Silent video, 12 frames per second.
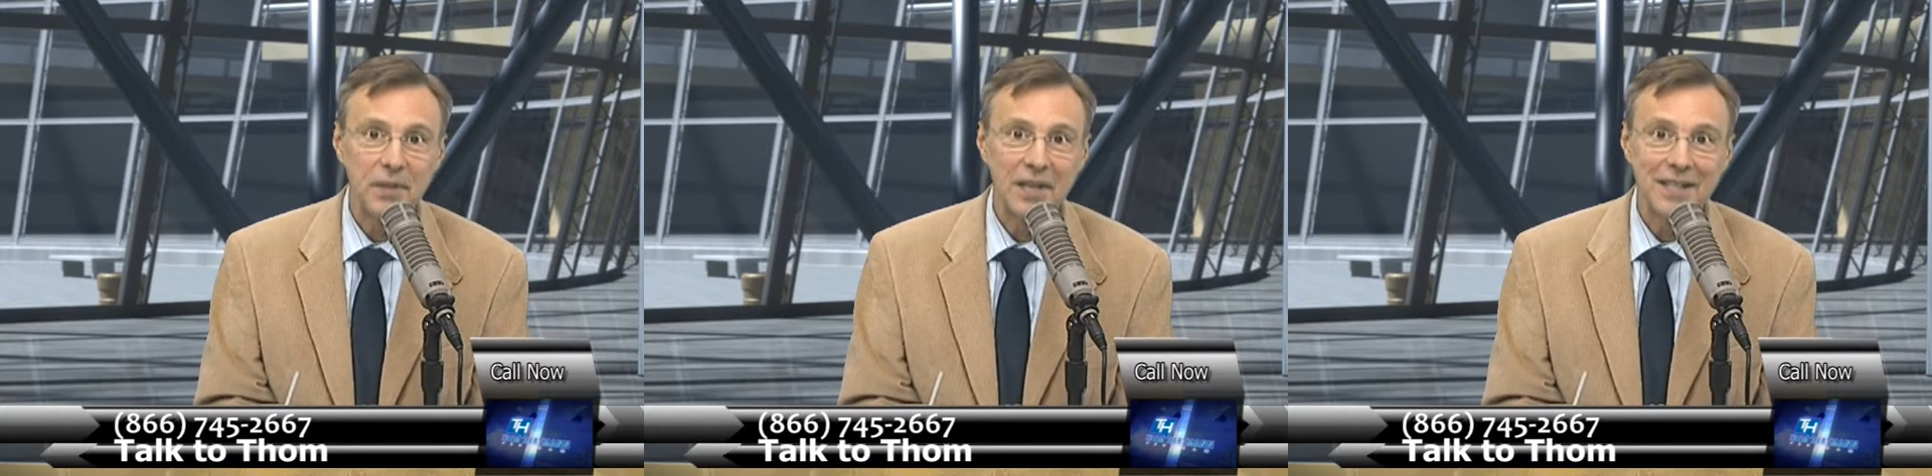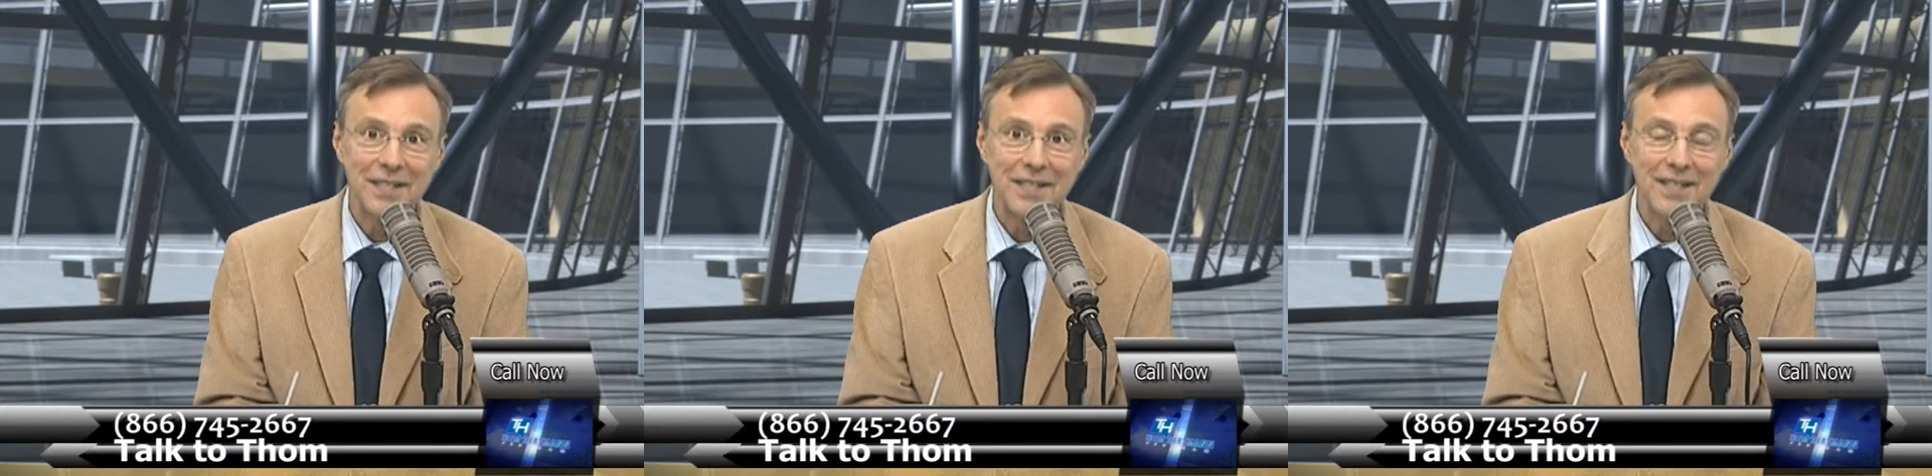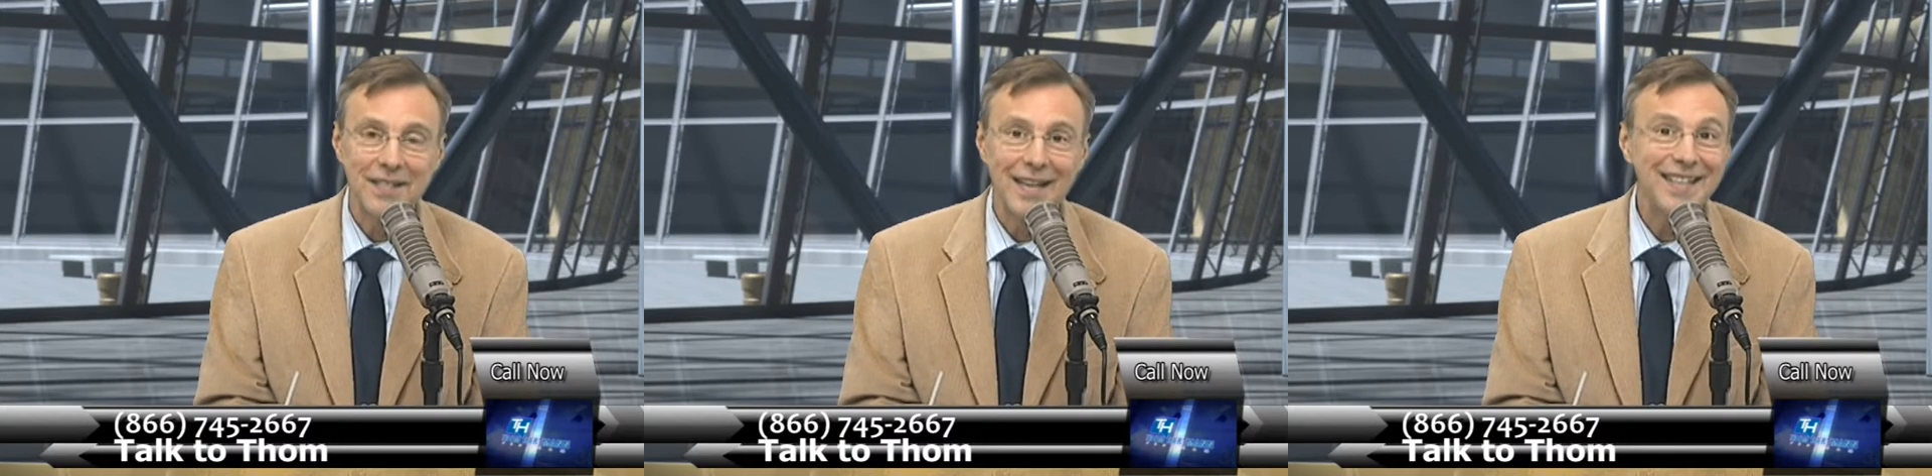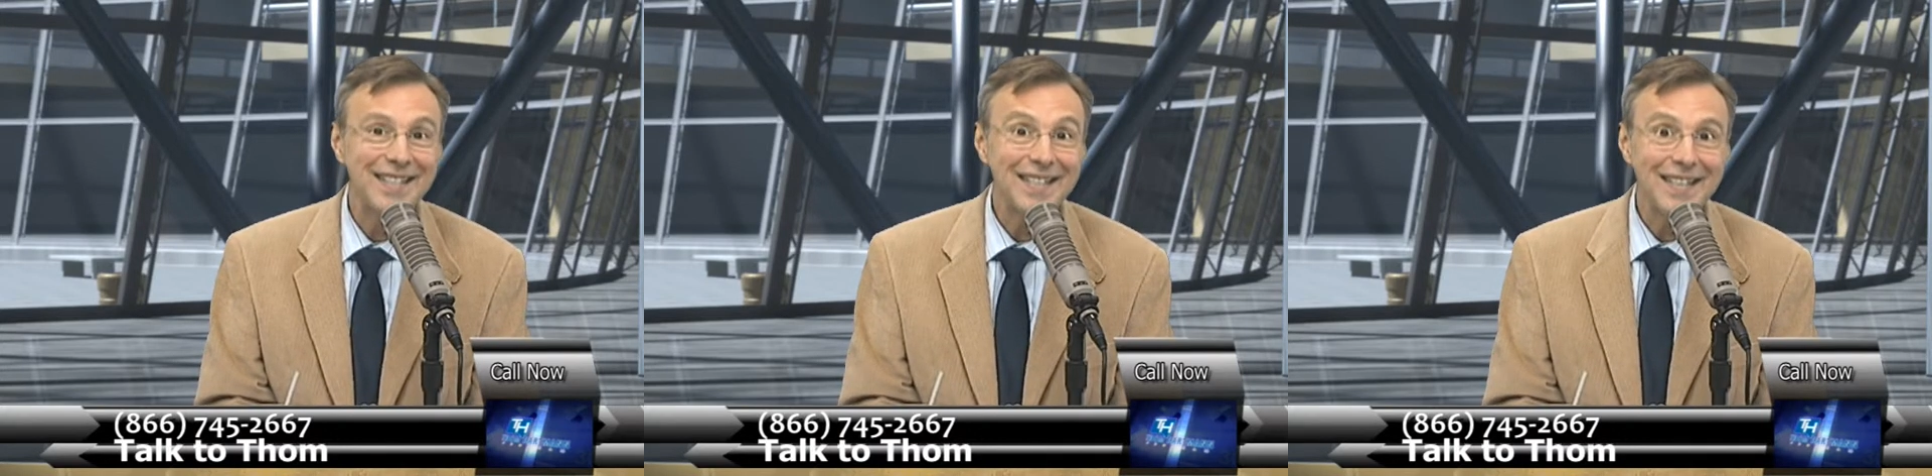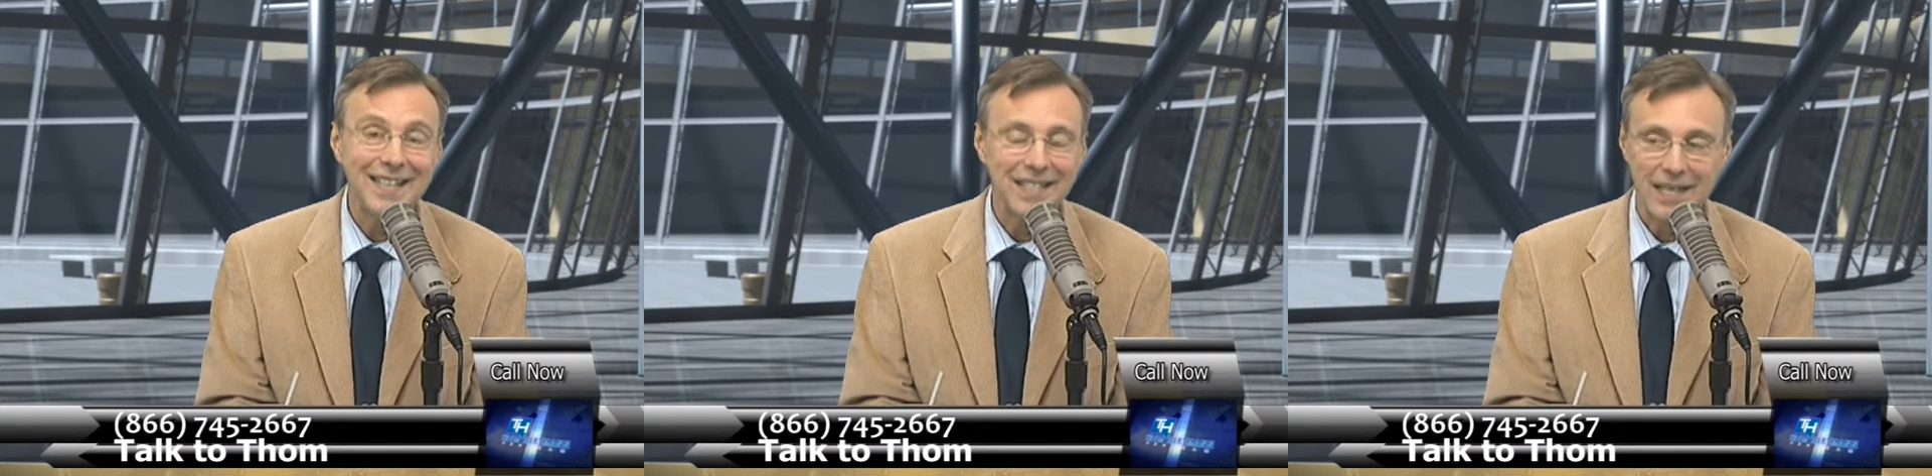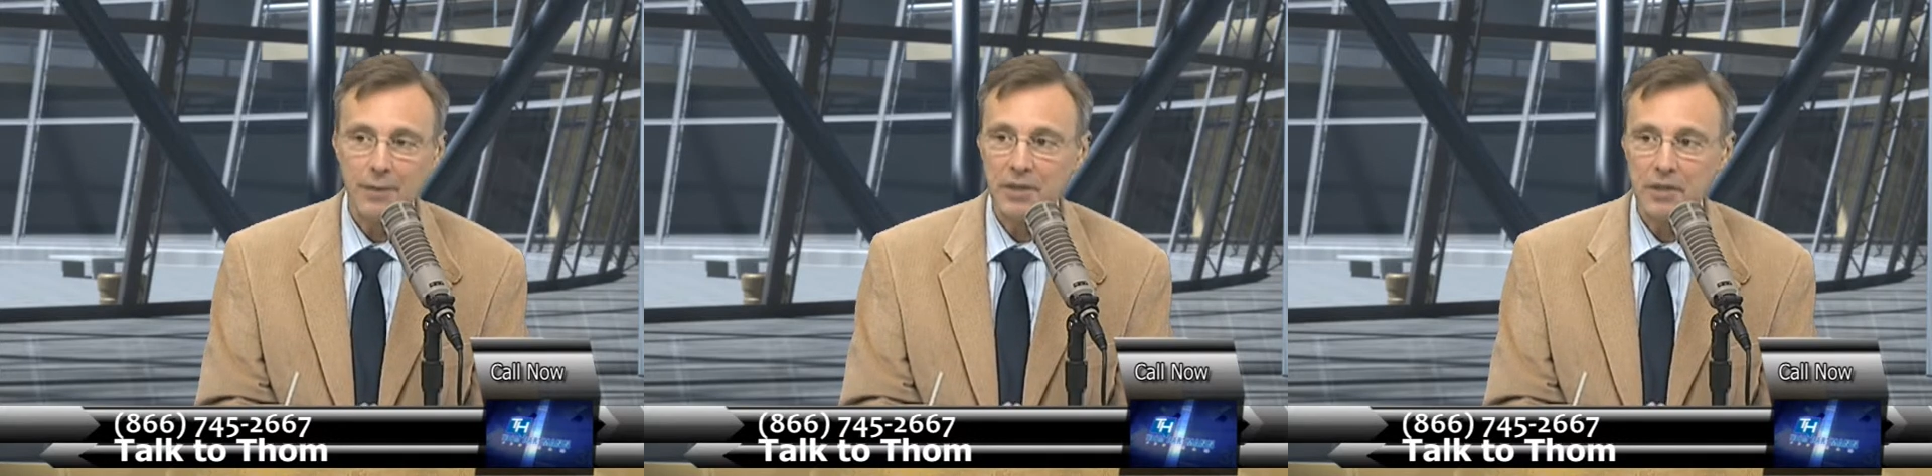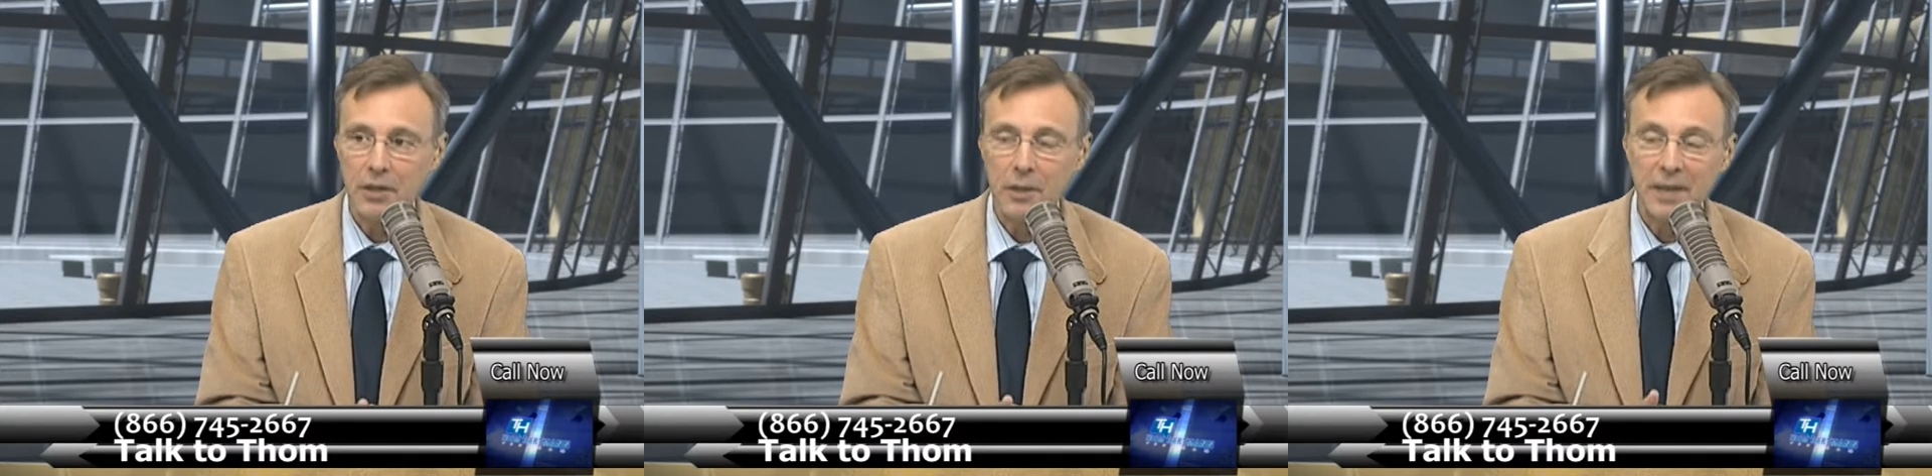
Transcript: in nineteen nineteen, as I recall,